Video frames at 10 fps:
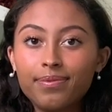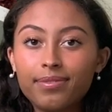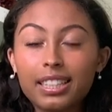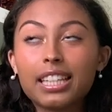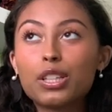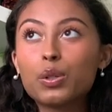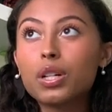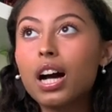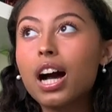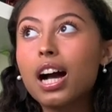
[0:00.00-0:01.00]
Thank you
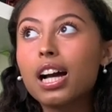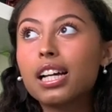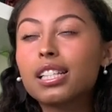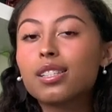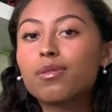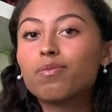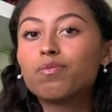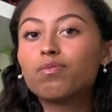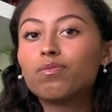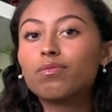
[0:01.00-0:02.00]
guys.
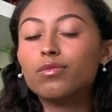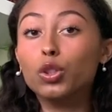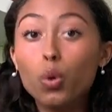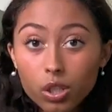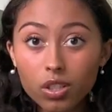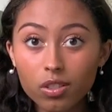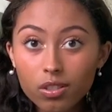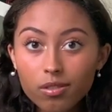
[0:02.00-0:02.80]
Deuces.